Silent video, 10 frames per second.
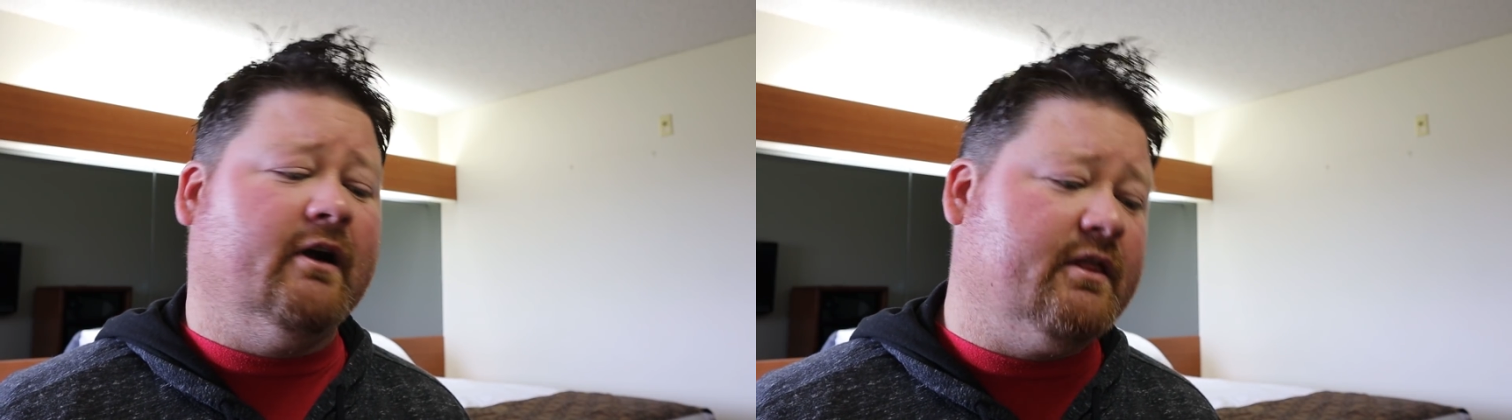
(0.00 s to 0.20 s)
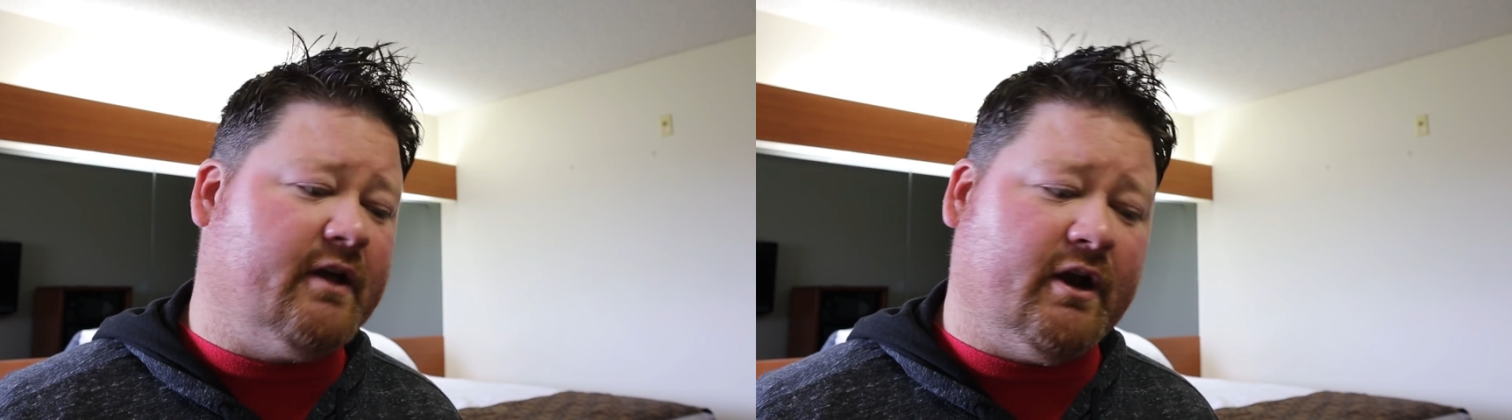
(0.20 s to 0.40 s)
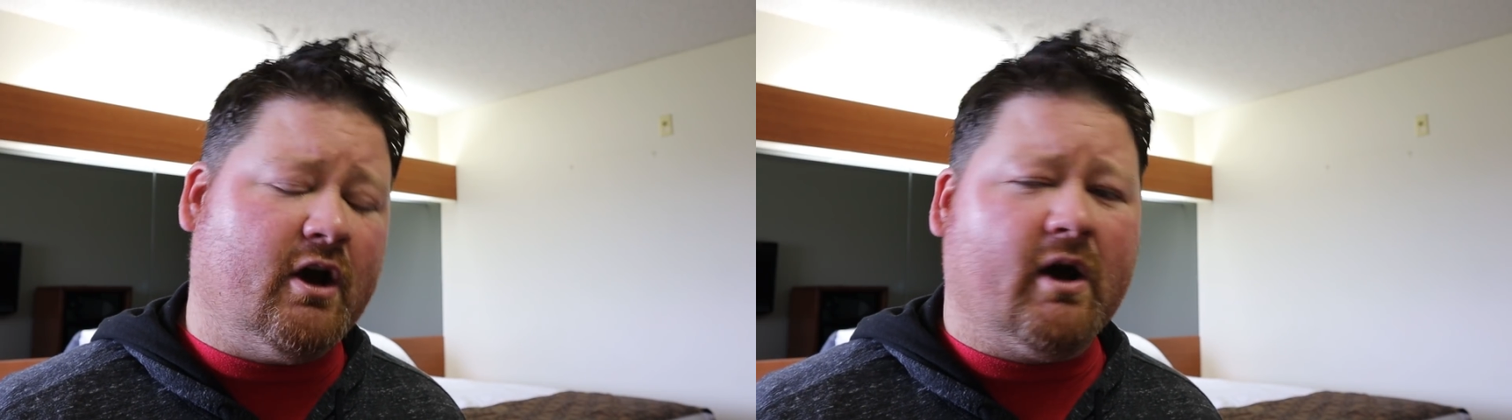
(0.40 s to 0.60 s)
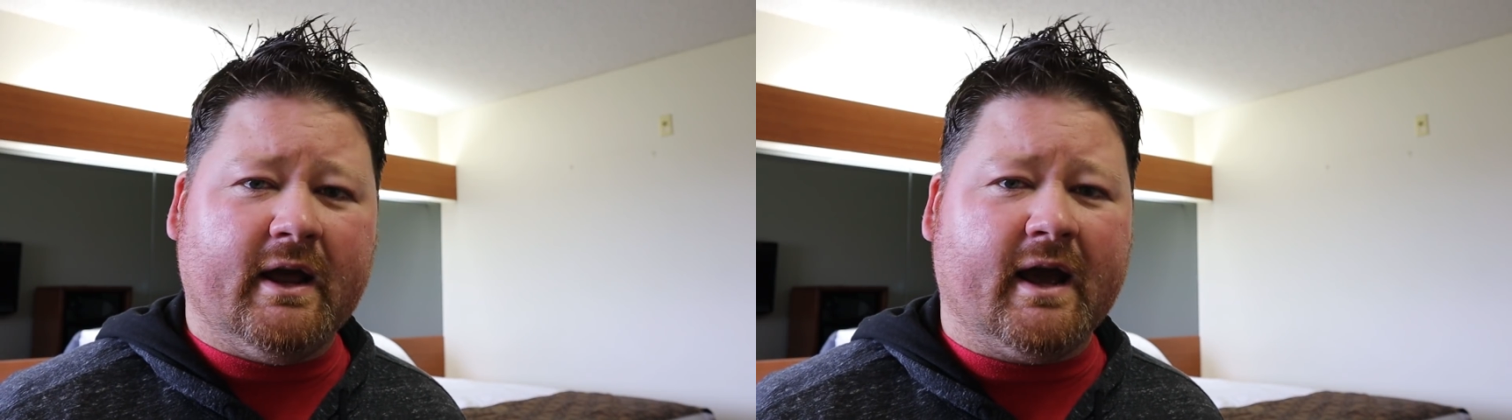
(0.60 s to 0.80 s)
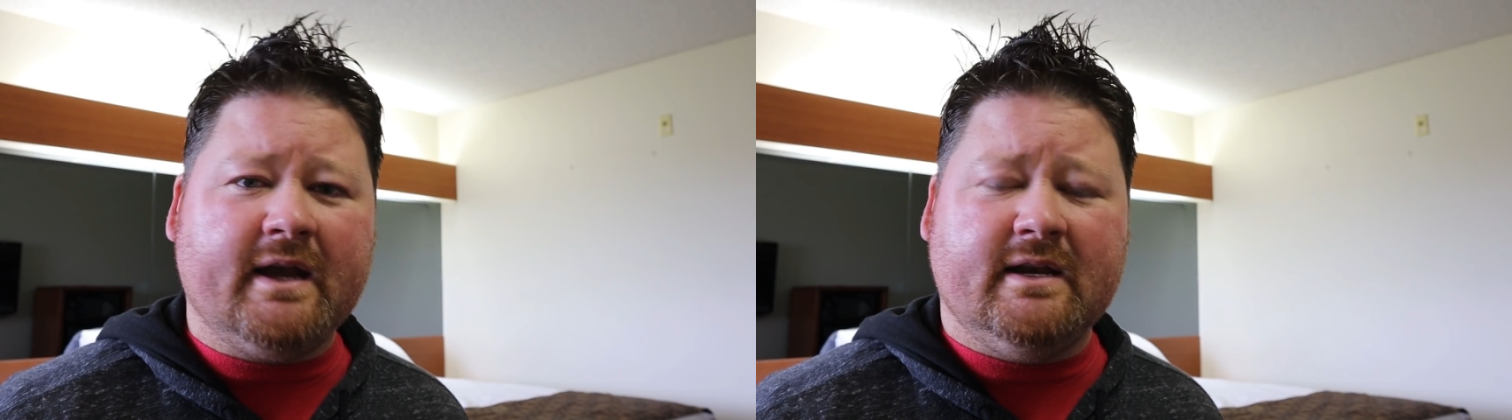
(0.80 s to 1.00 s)
And I thought, no,
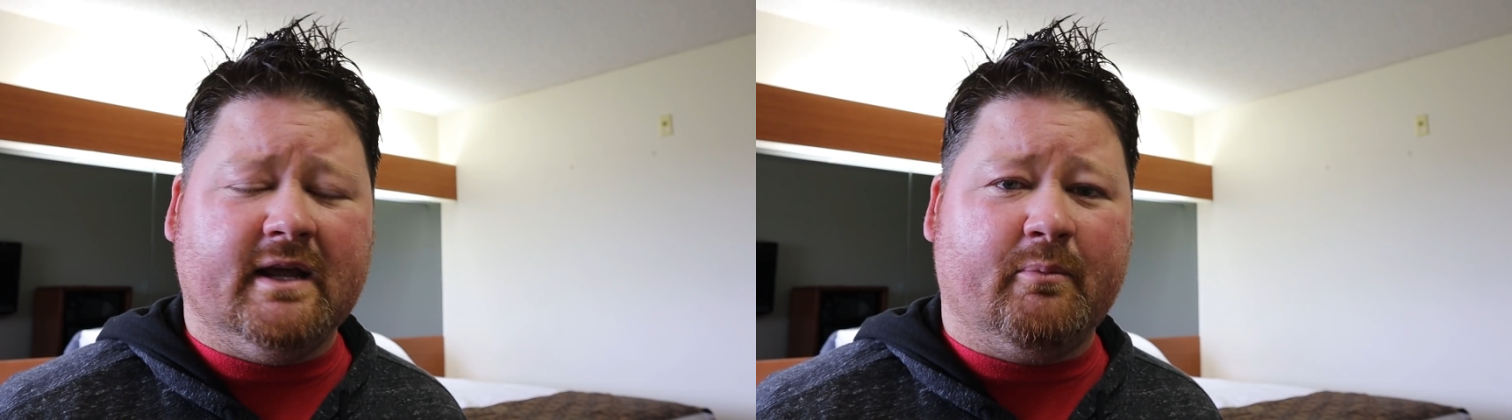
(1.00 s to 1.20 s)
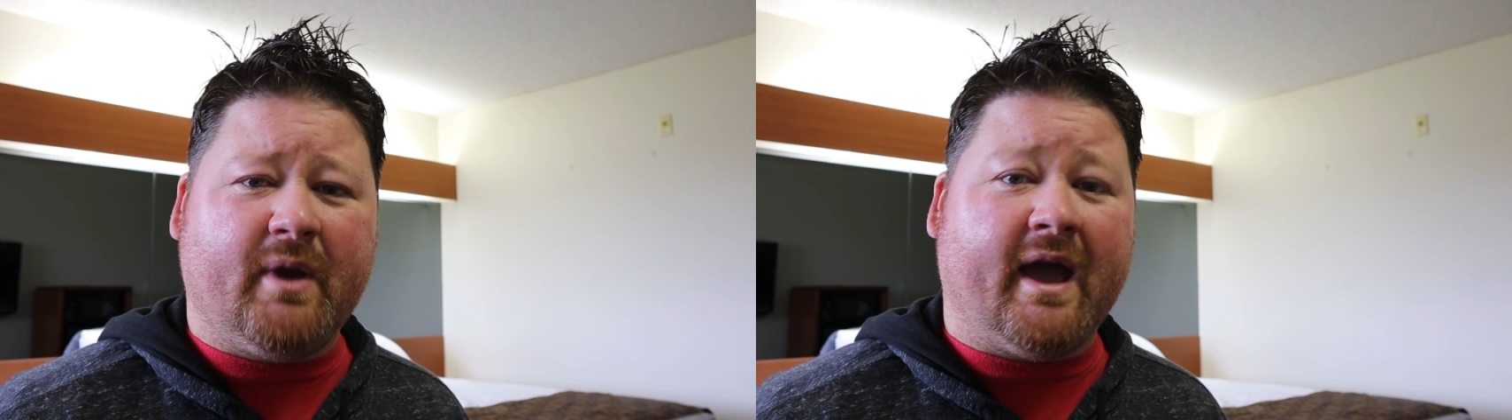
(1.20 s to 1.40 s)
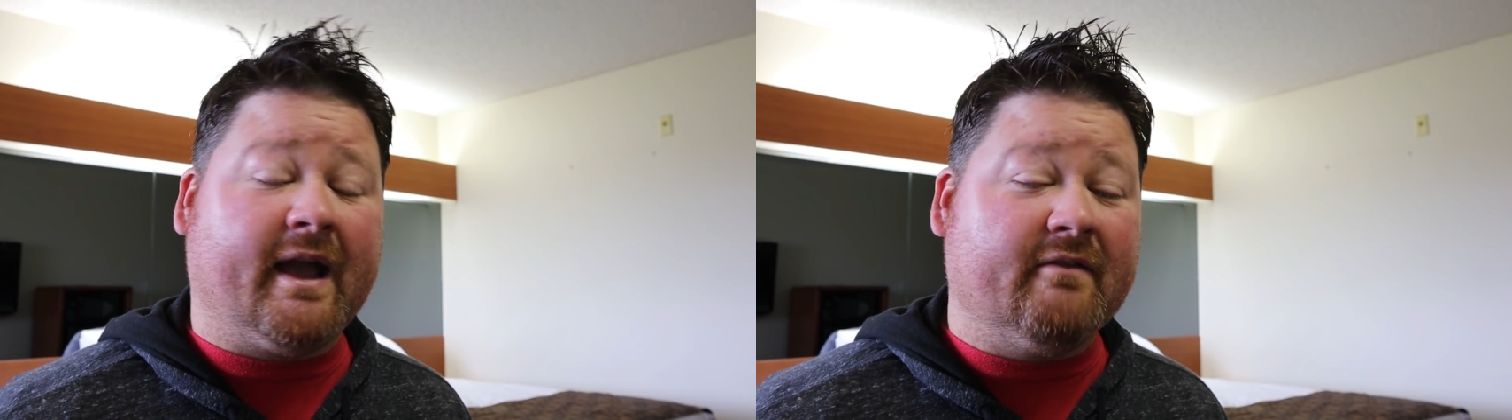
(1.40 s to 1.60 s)
I need to get back.